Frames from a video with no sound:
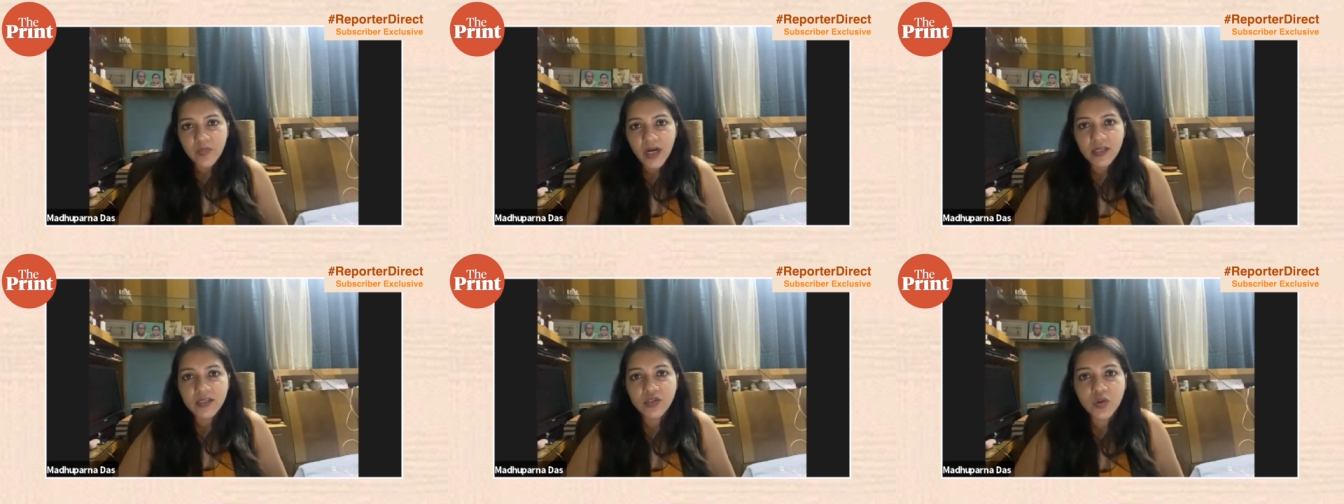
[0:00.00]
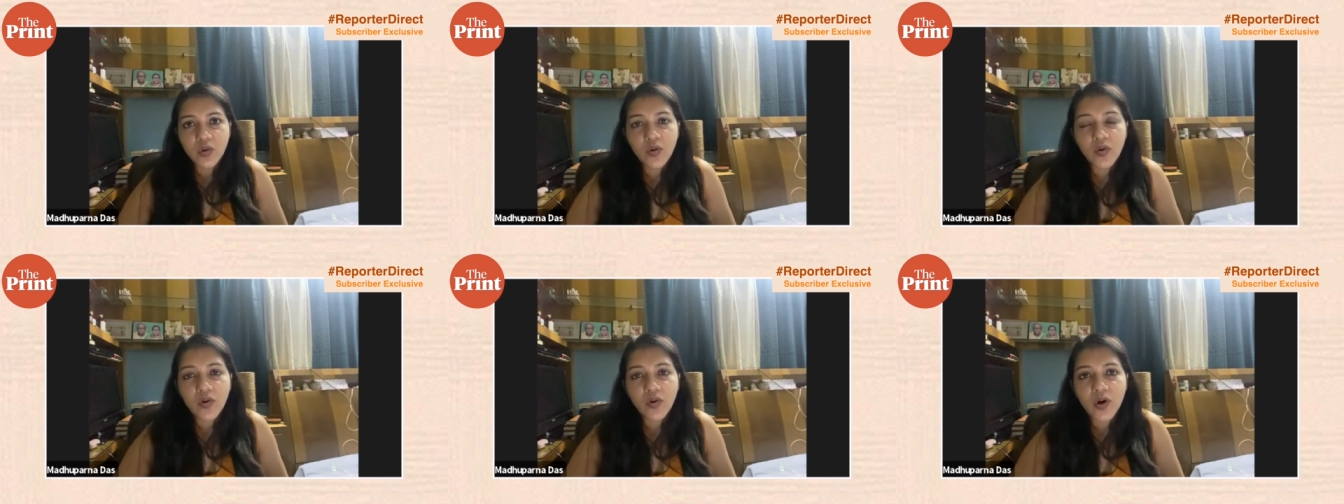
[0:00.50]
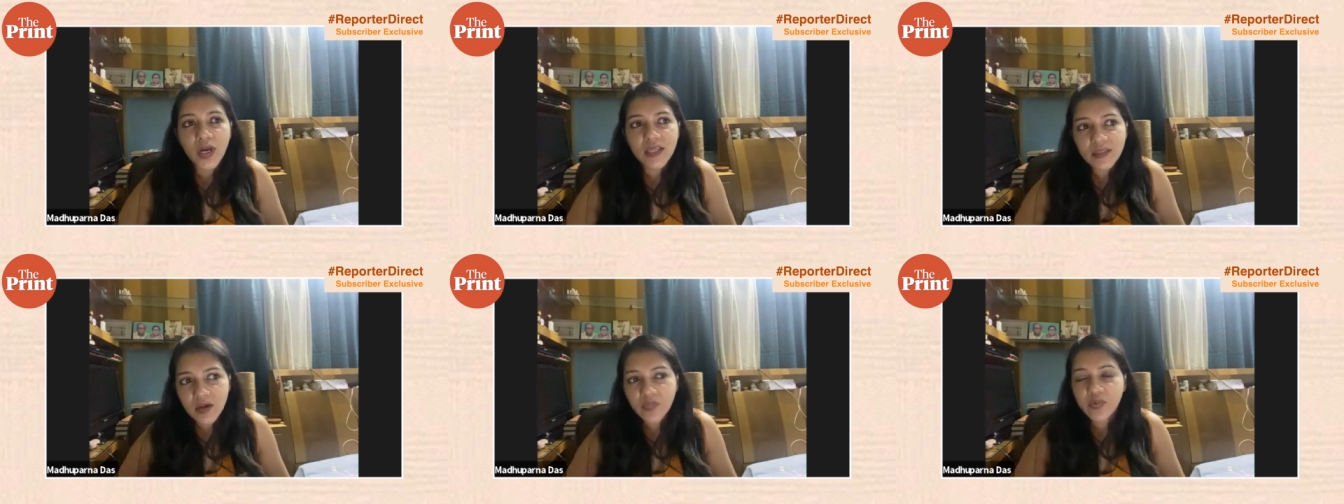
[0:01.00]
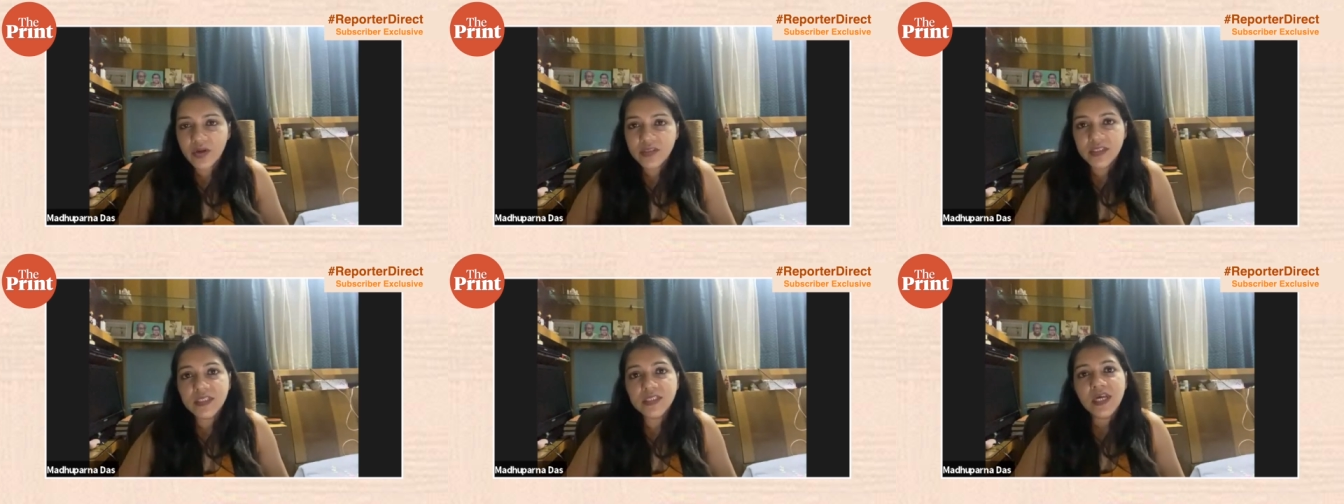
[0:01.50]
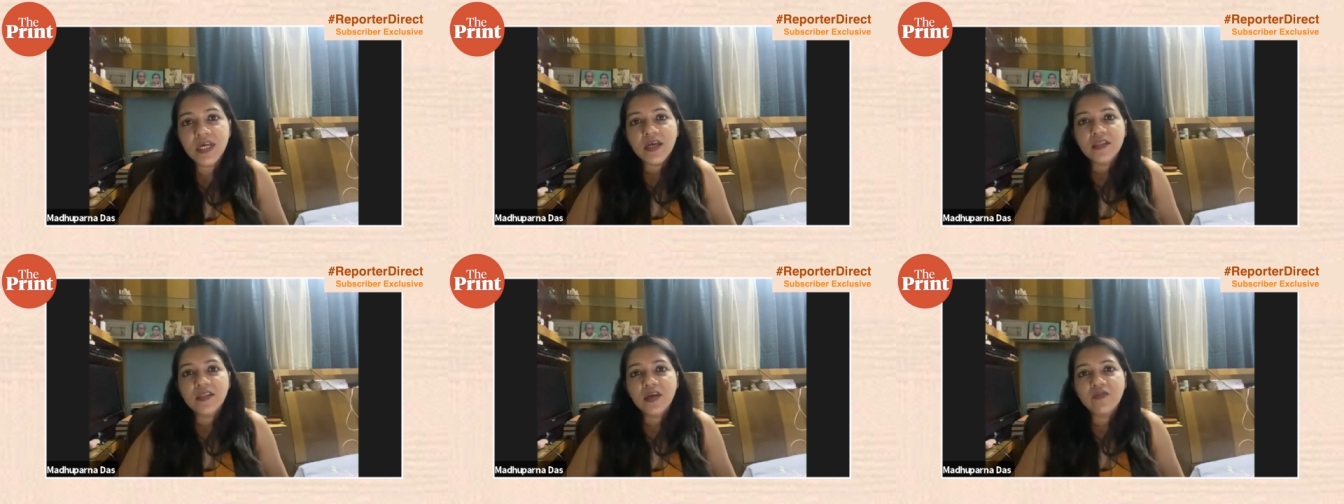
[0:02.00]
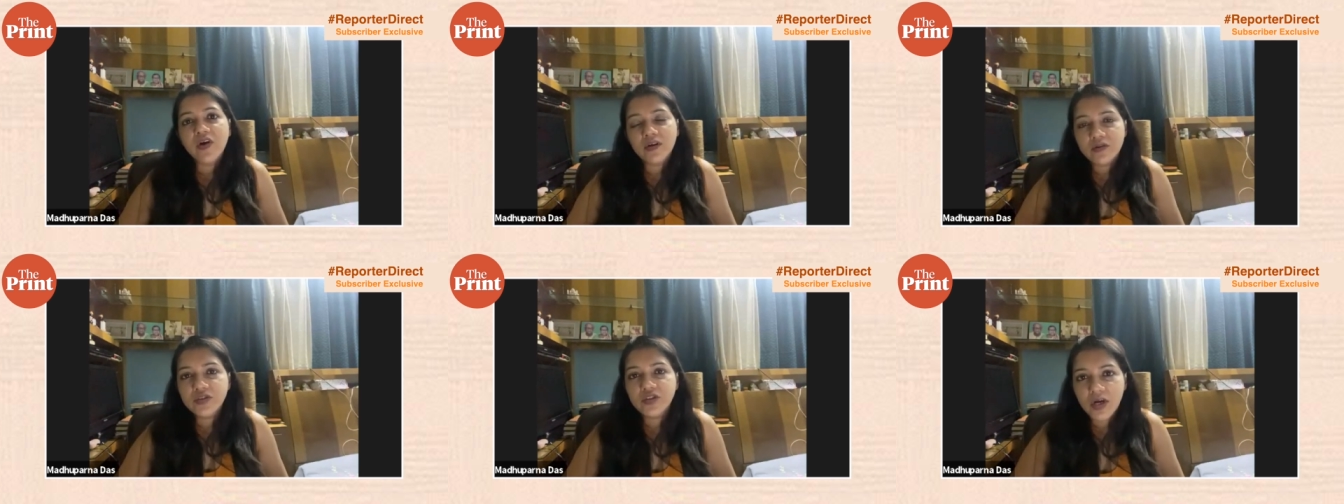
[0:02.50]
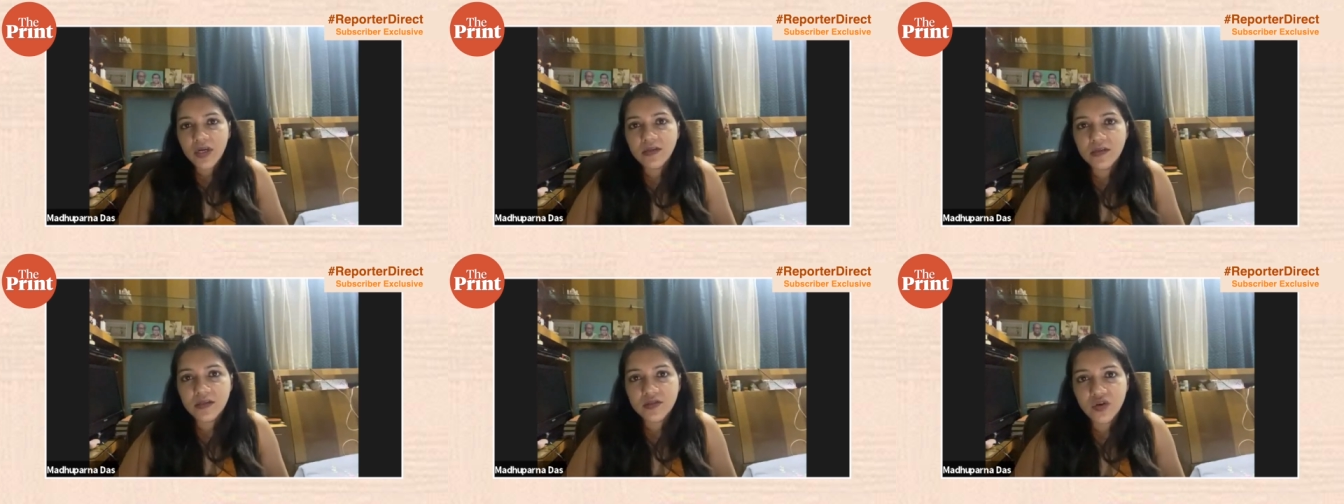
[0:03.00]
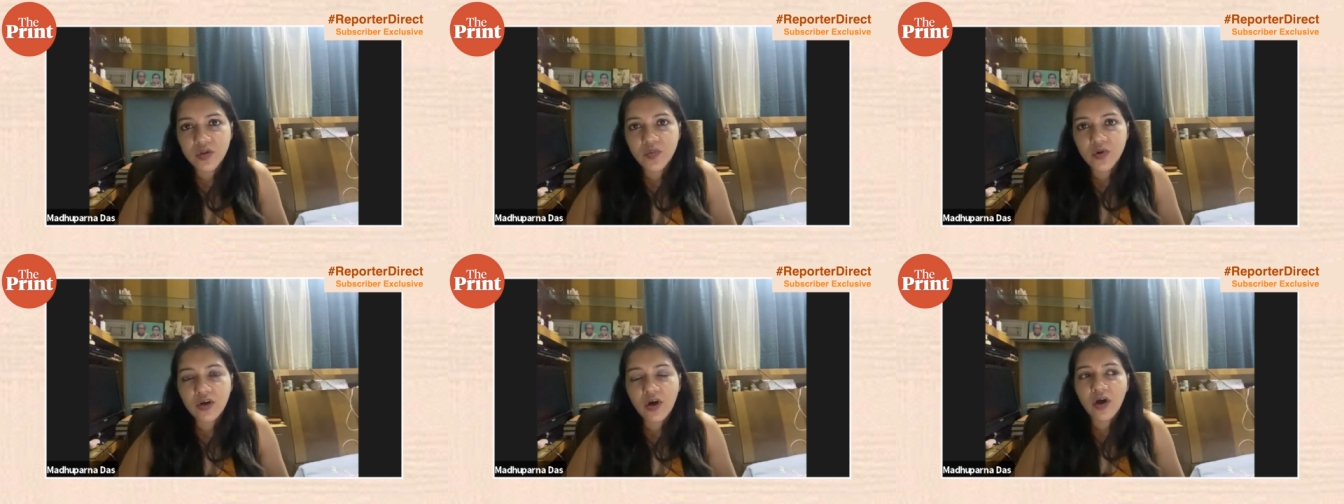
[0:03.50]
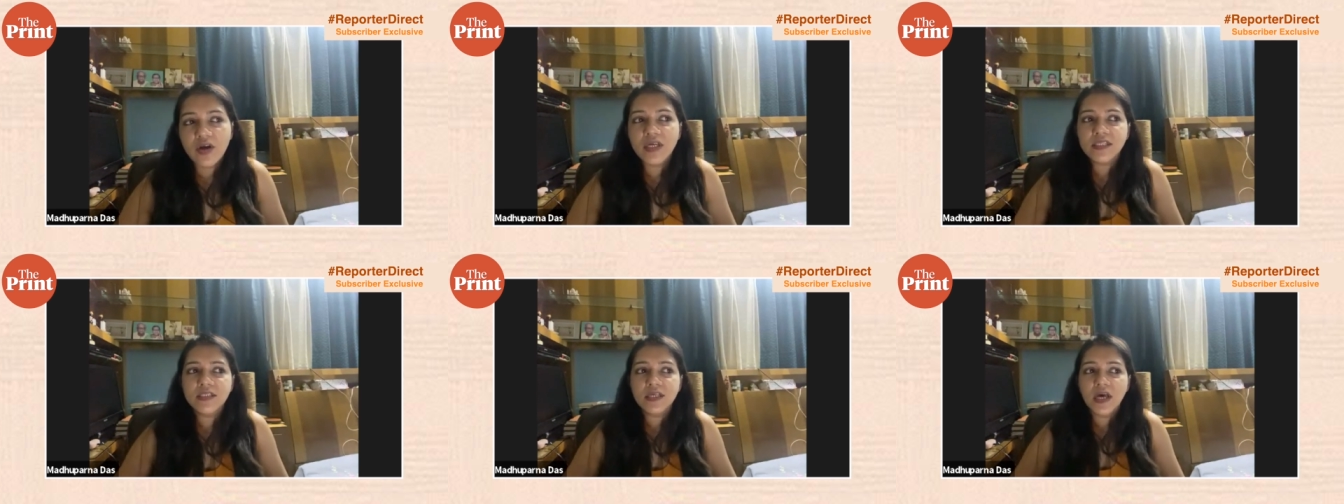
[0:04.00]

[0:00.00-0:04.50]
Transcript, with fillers: party so in the process, they want to join Trinamool Congress.